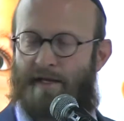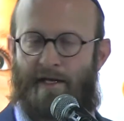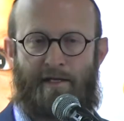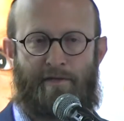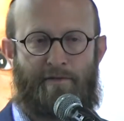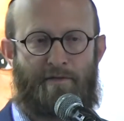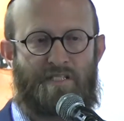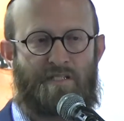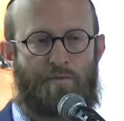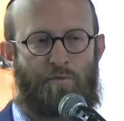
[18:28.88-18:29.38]
that
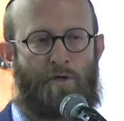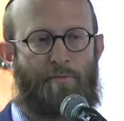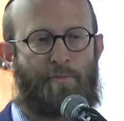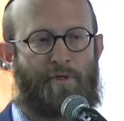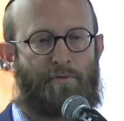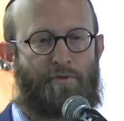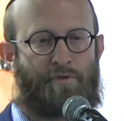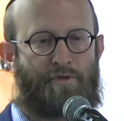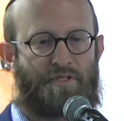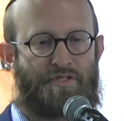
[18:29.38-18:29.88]
in this
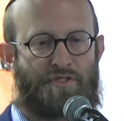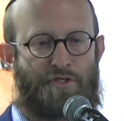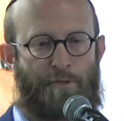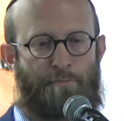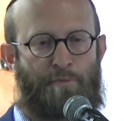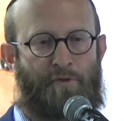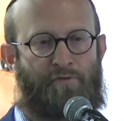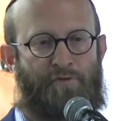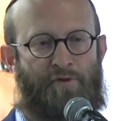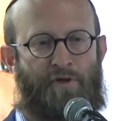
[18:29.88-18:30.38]
woman with a
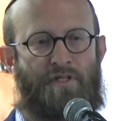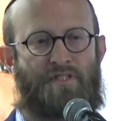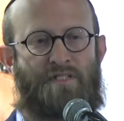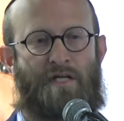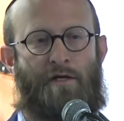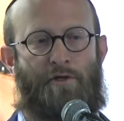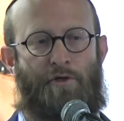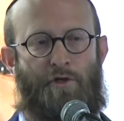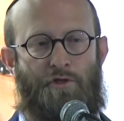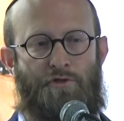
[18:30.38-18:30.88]

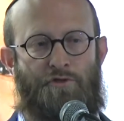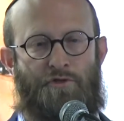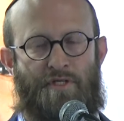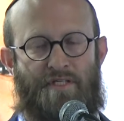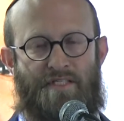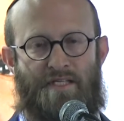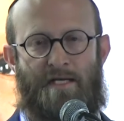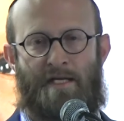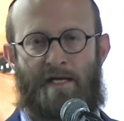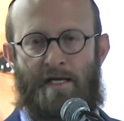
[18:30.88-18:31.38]
superfertile
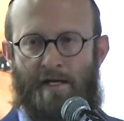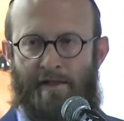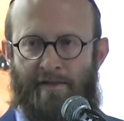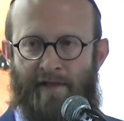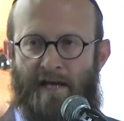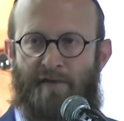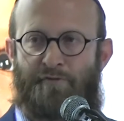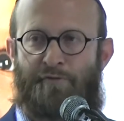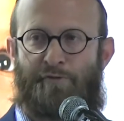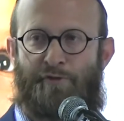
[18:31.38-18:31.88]
uterus,
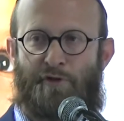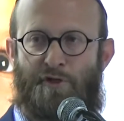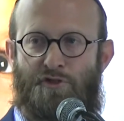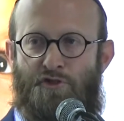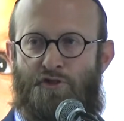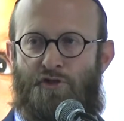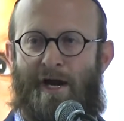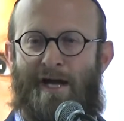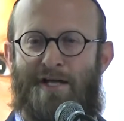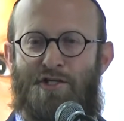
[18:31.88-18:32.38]
that
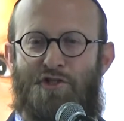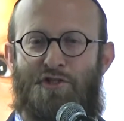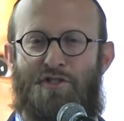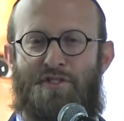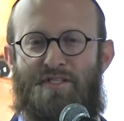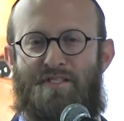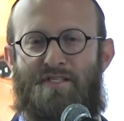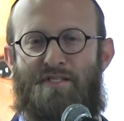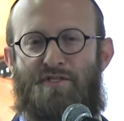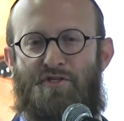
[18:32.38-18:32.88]

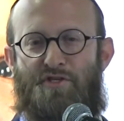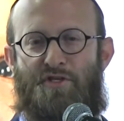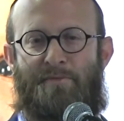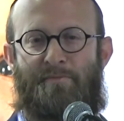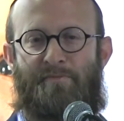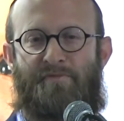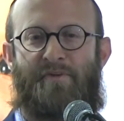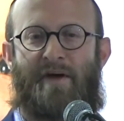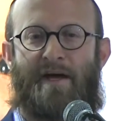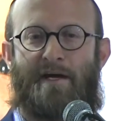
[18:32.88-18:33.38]
filtration
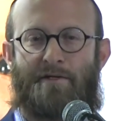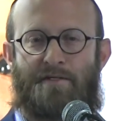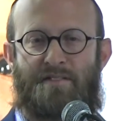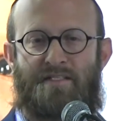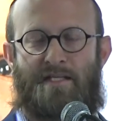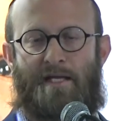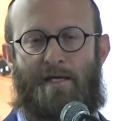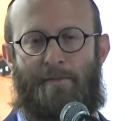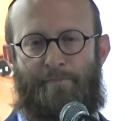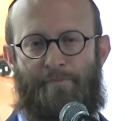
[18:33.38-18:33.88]
system
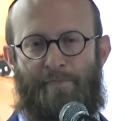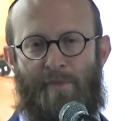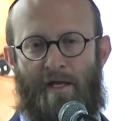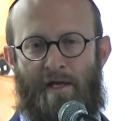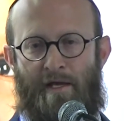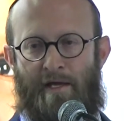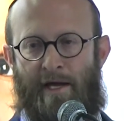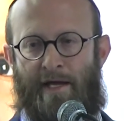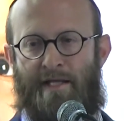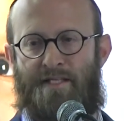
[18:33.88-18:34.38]
fails them.
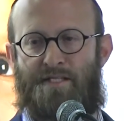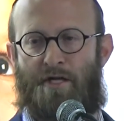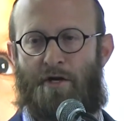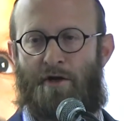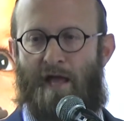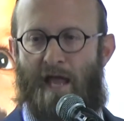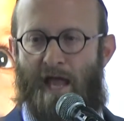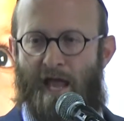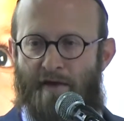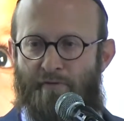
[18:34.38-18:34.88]
And so
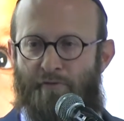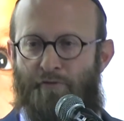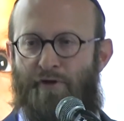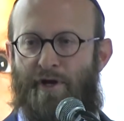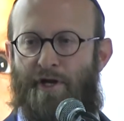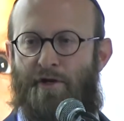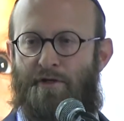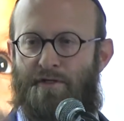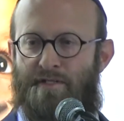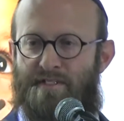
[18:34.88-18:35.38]

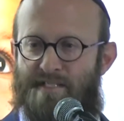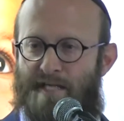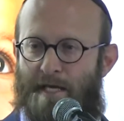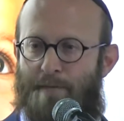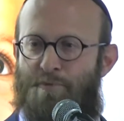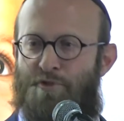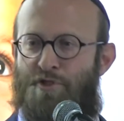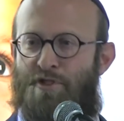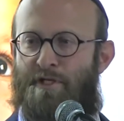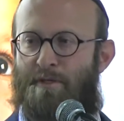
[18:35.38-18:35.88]
every
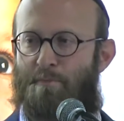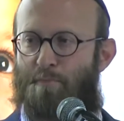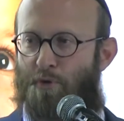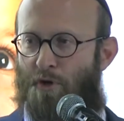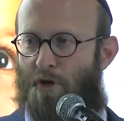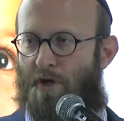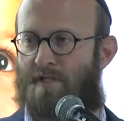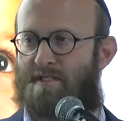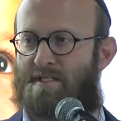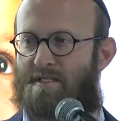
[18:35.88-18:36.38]
conception
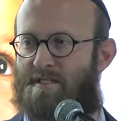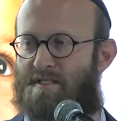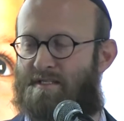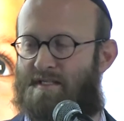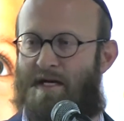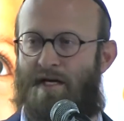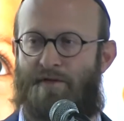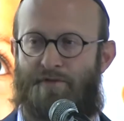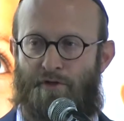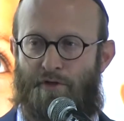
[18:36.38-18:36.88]
implants
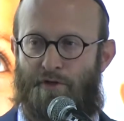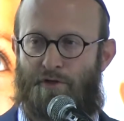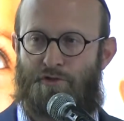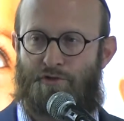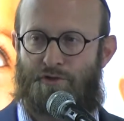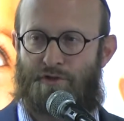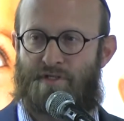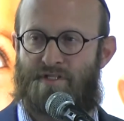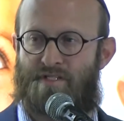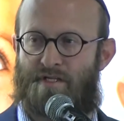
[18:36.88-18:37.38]
inside the
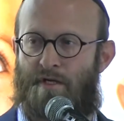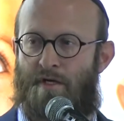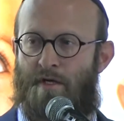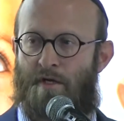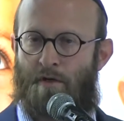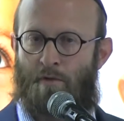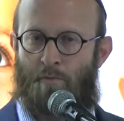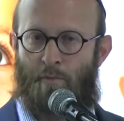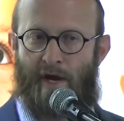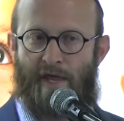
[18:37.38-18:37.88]
uterus,
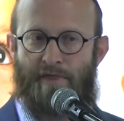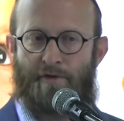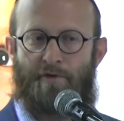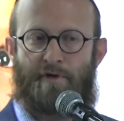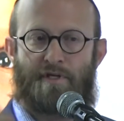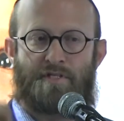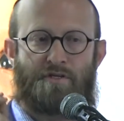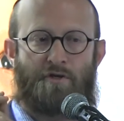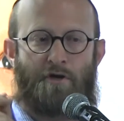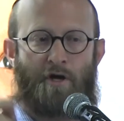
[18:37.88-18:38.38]
whether
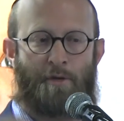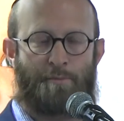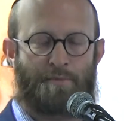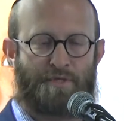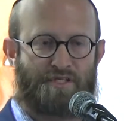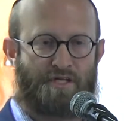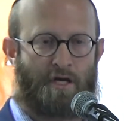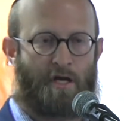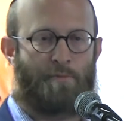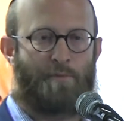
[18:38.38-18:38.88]
it's
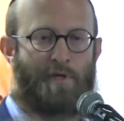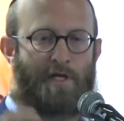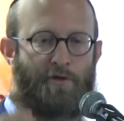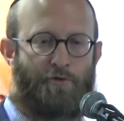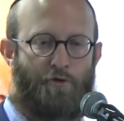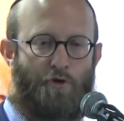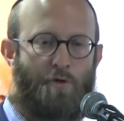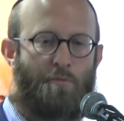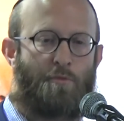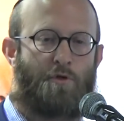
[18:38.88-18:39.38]
chromosomally
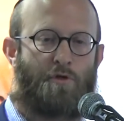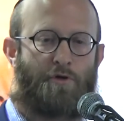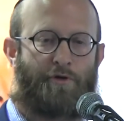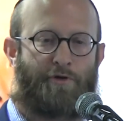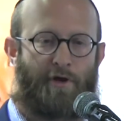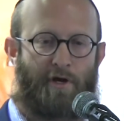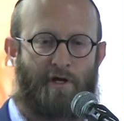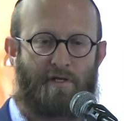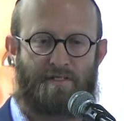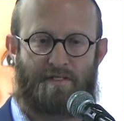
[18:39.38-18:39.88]
normal or
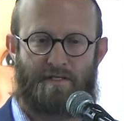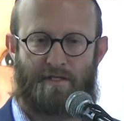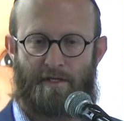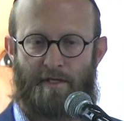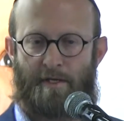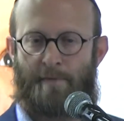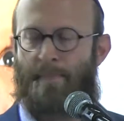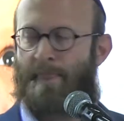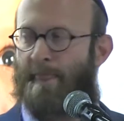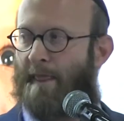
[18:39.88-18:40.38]
not,
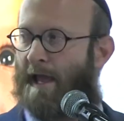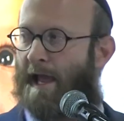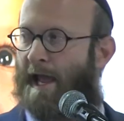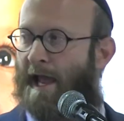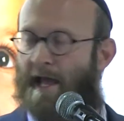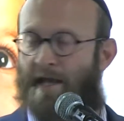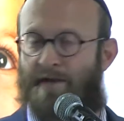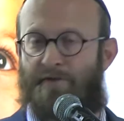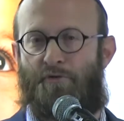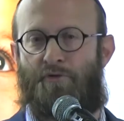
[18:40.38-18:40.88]

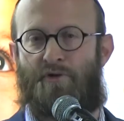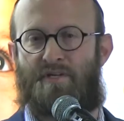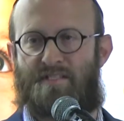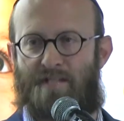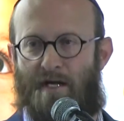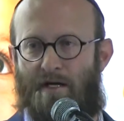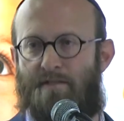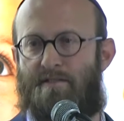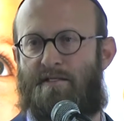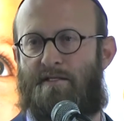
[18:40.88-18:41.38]
and
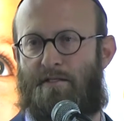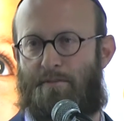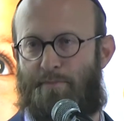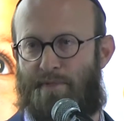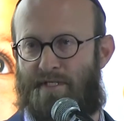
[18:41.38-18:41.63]
results in a